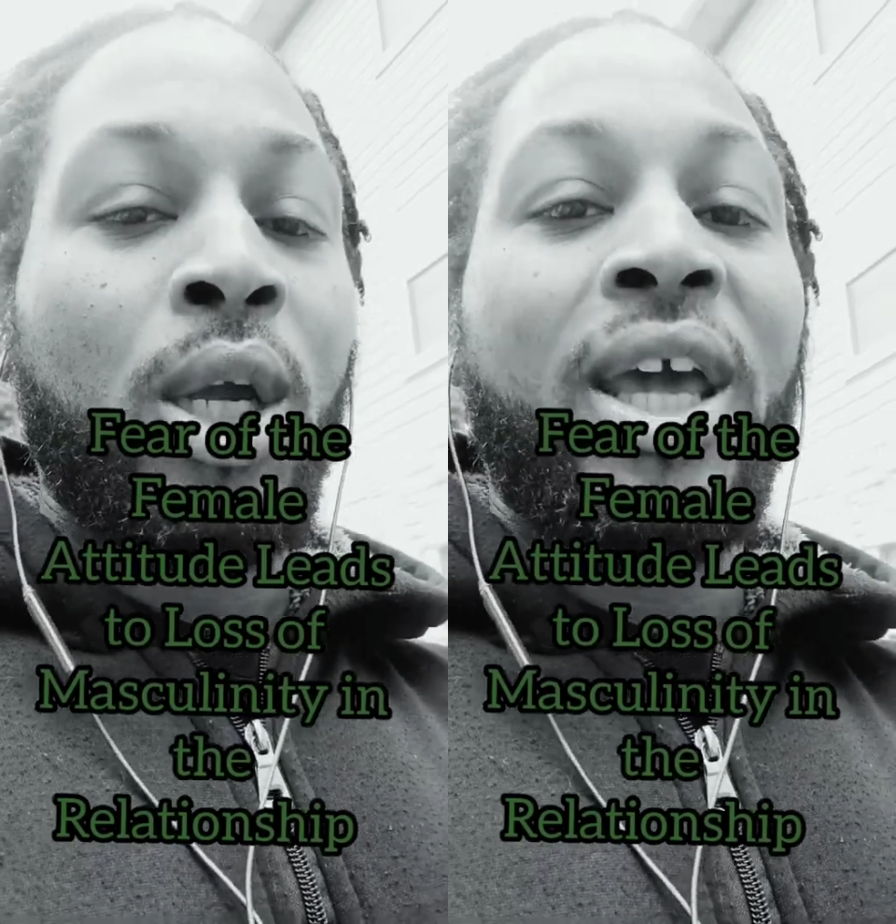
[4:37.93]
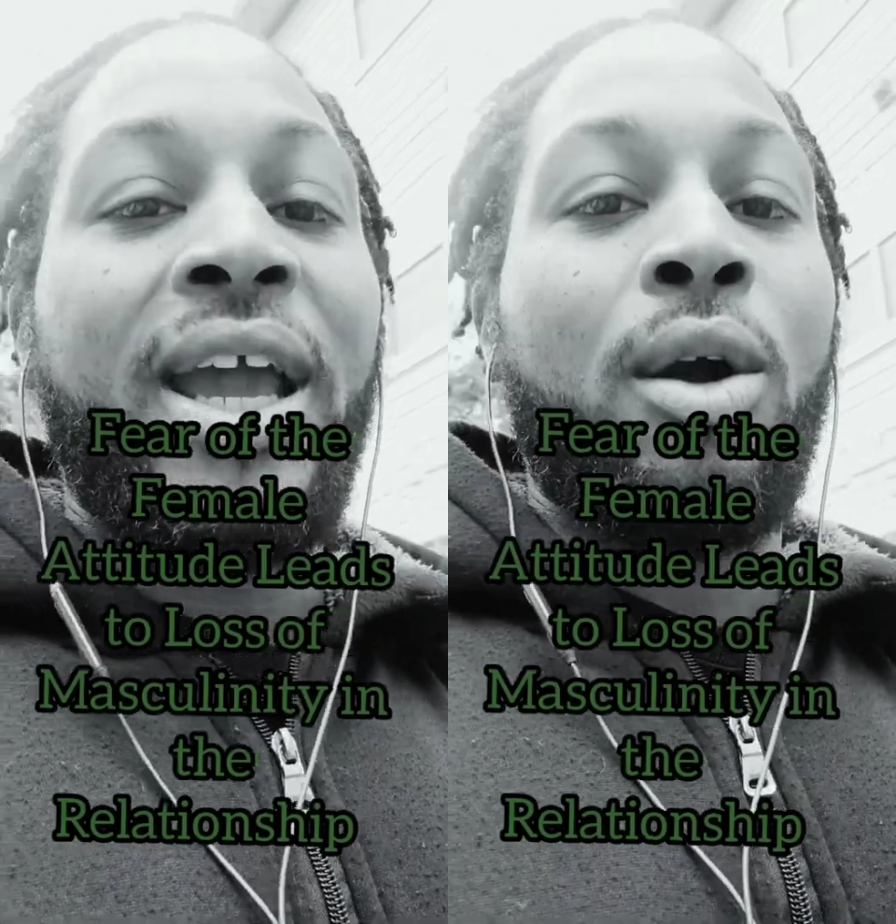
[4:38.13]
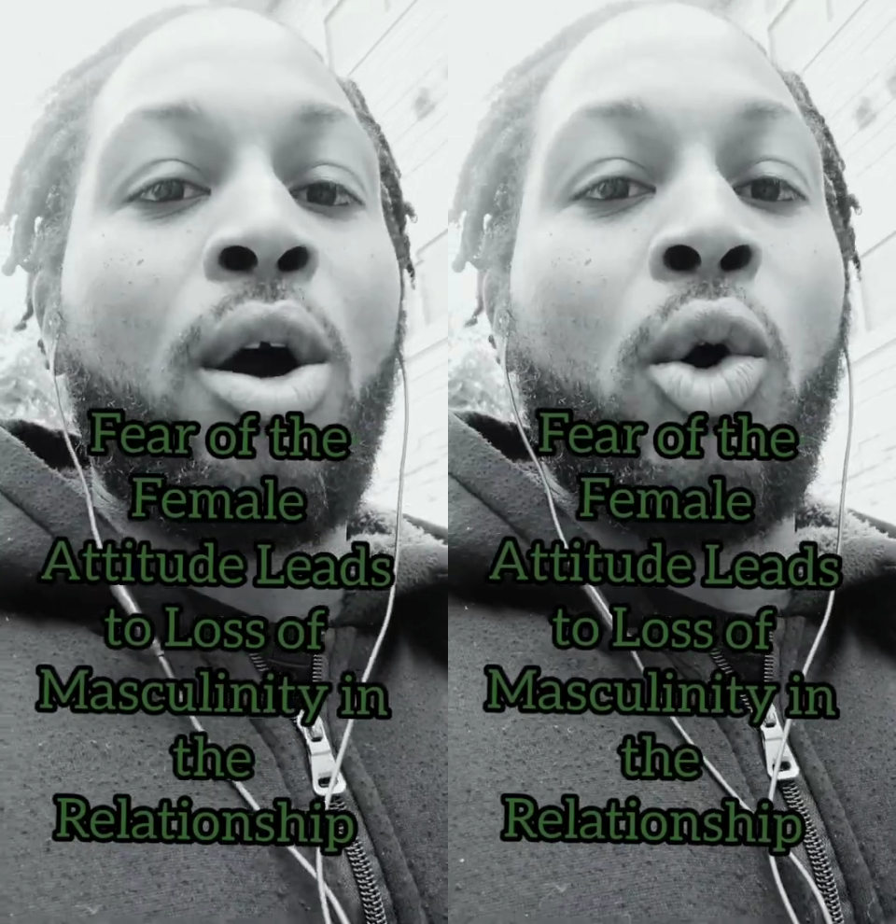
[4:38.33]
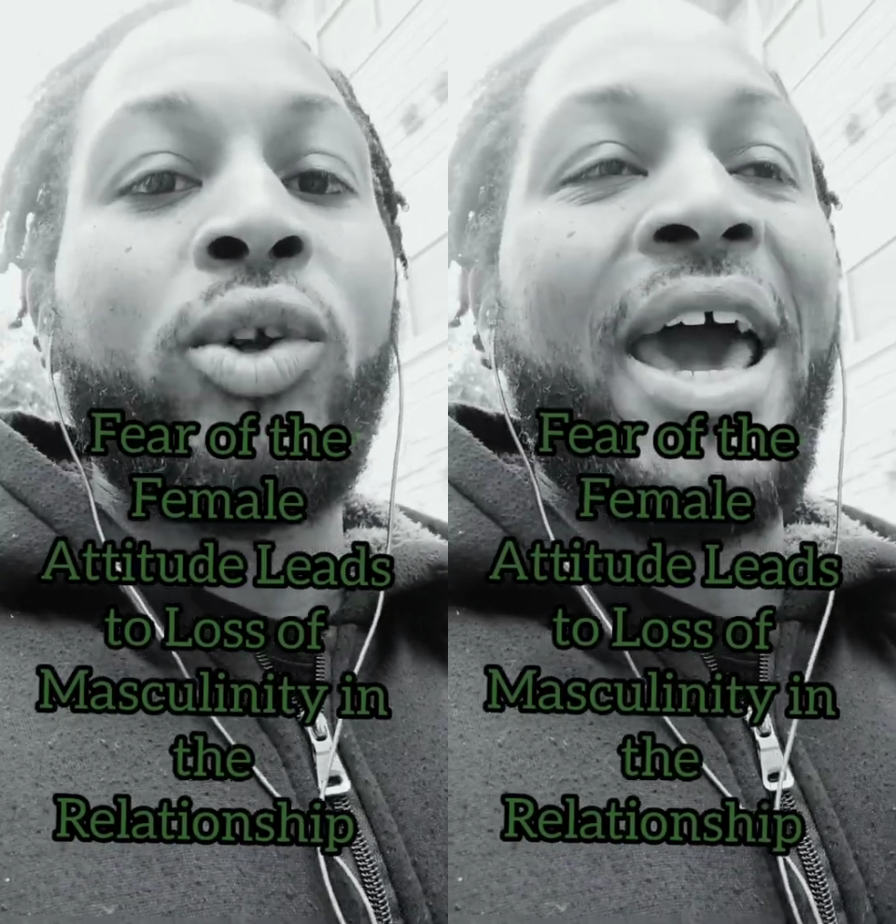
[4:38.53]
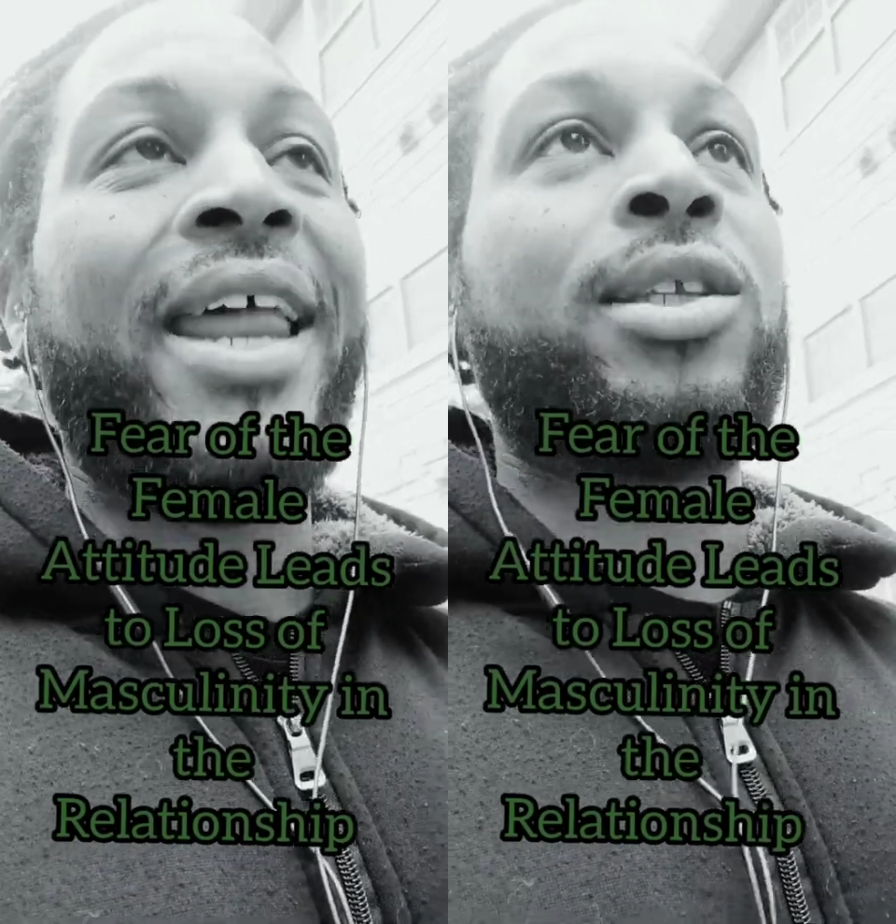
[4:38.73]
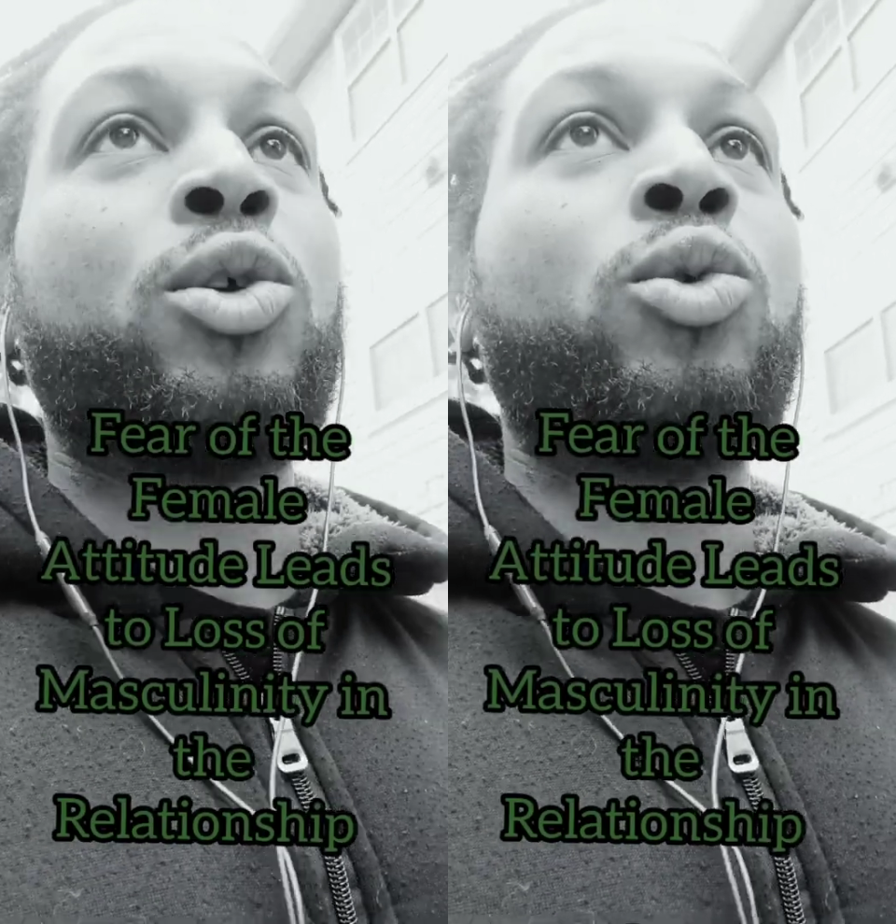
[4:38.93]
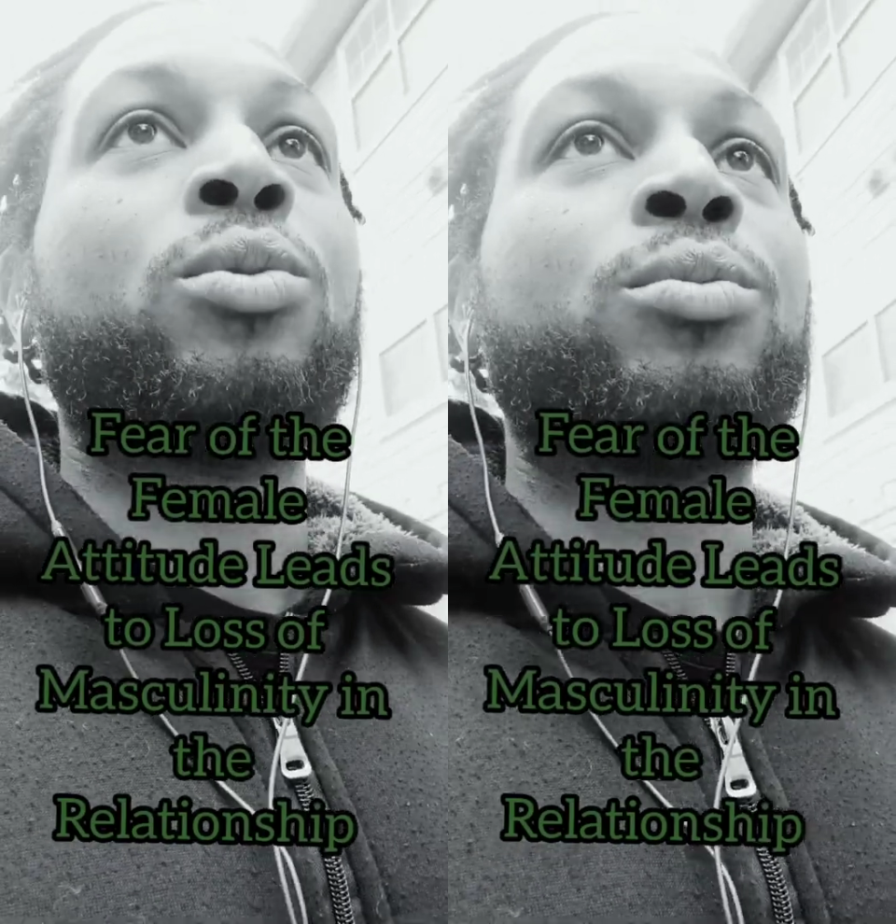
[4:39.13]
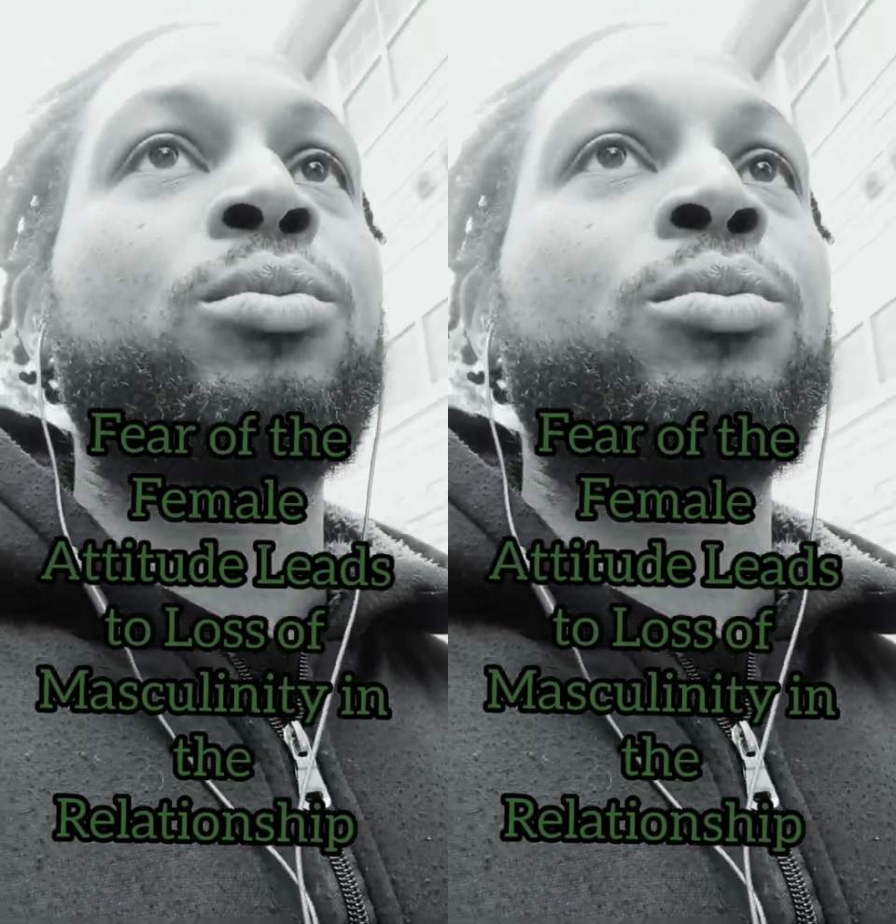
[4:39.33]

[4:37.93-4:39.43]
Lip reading: in her own attitude.